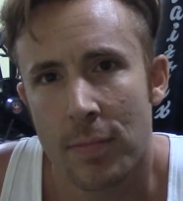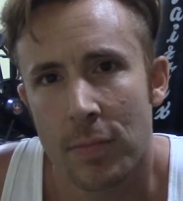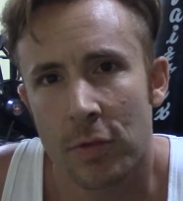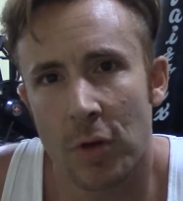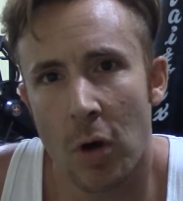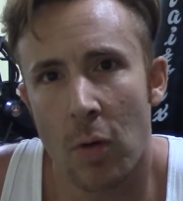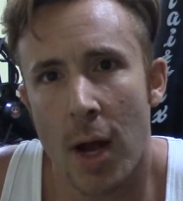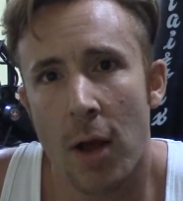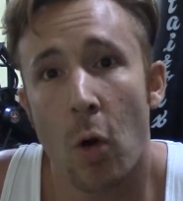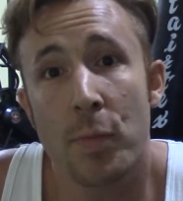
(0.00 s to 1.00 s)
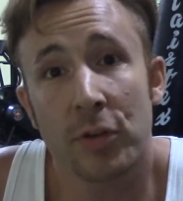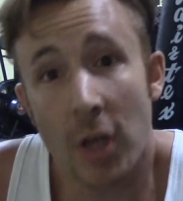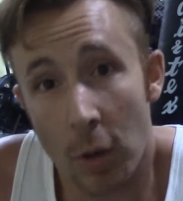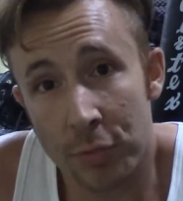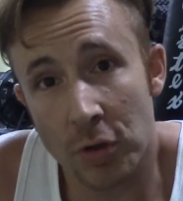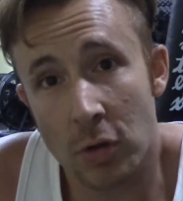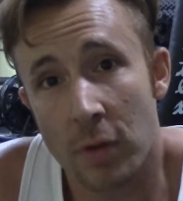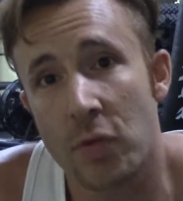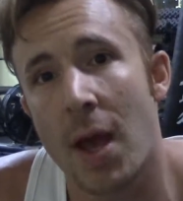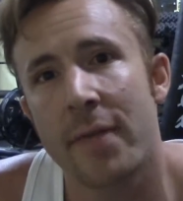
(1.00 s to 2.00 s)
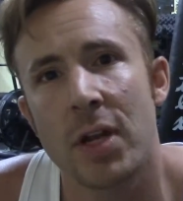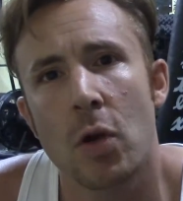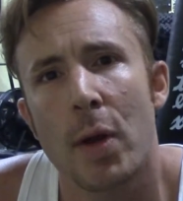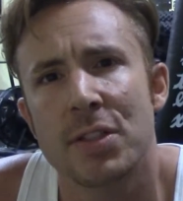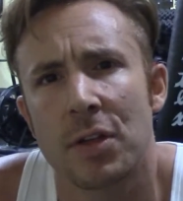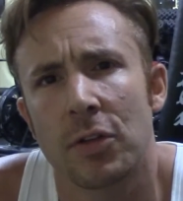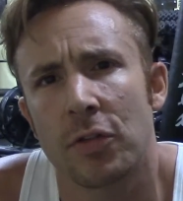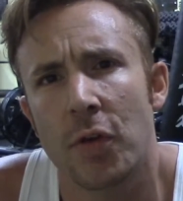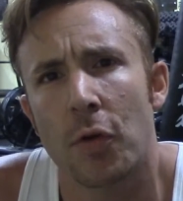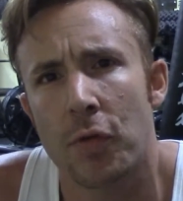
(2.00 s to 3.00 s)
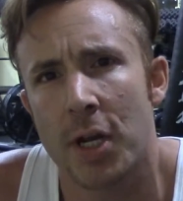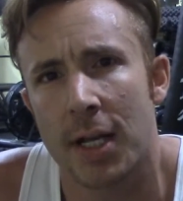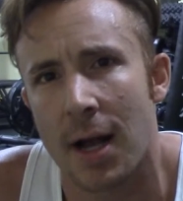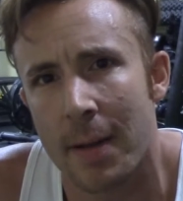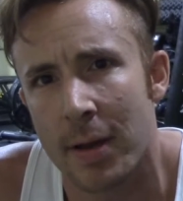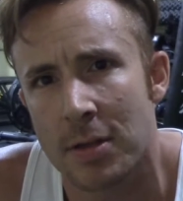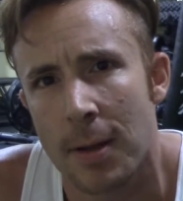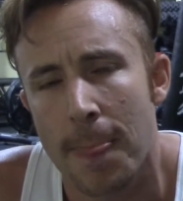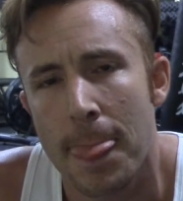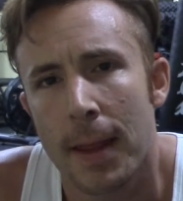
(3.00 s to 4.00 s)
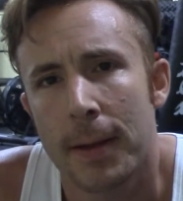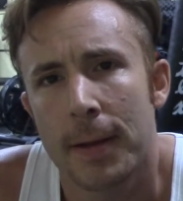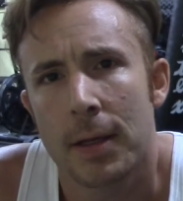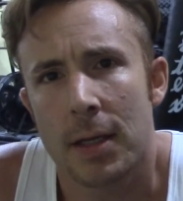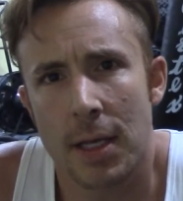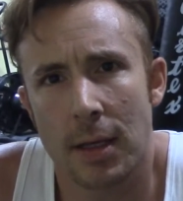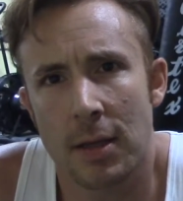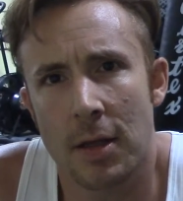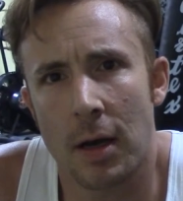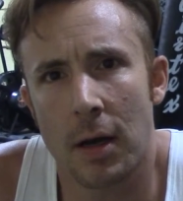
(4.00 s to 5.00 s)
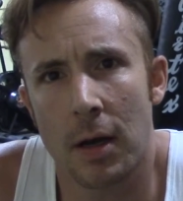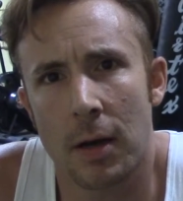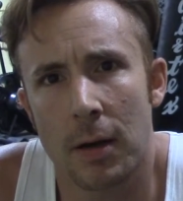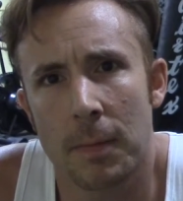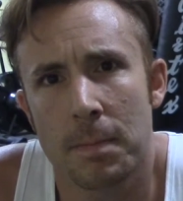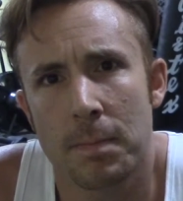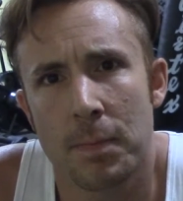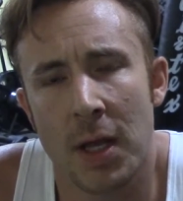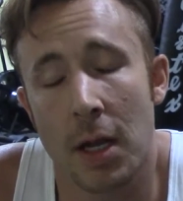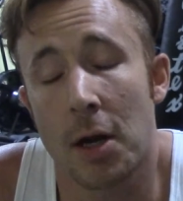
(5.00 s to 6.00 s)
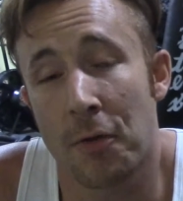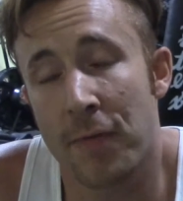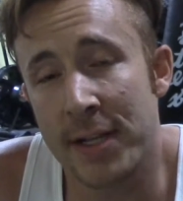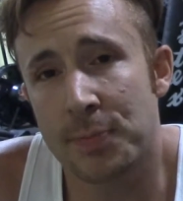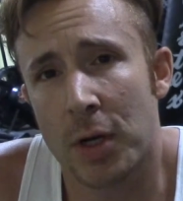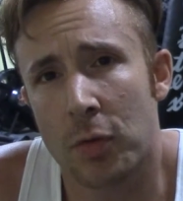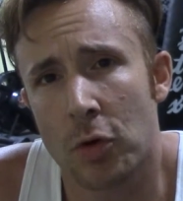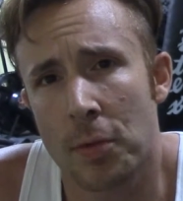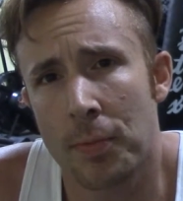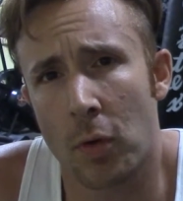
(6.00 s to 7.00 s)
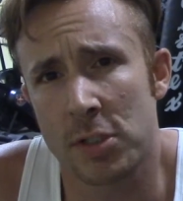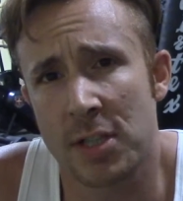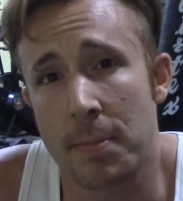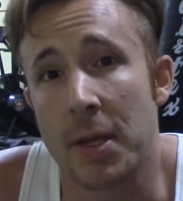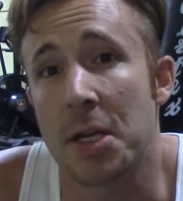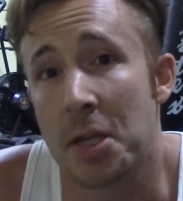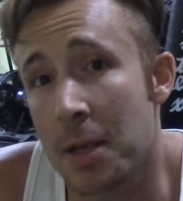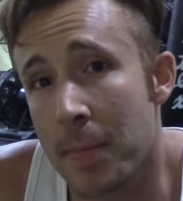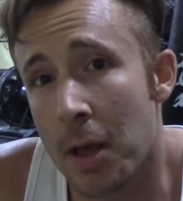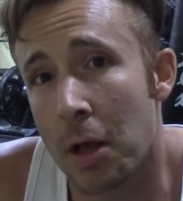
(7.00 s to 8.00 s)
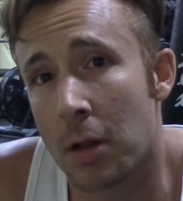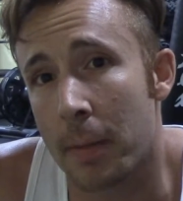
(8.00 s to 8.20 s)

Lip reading: So I hope this helps you. If you have any questions, feel free to comment in our Facebook group or send me an email.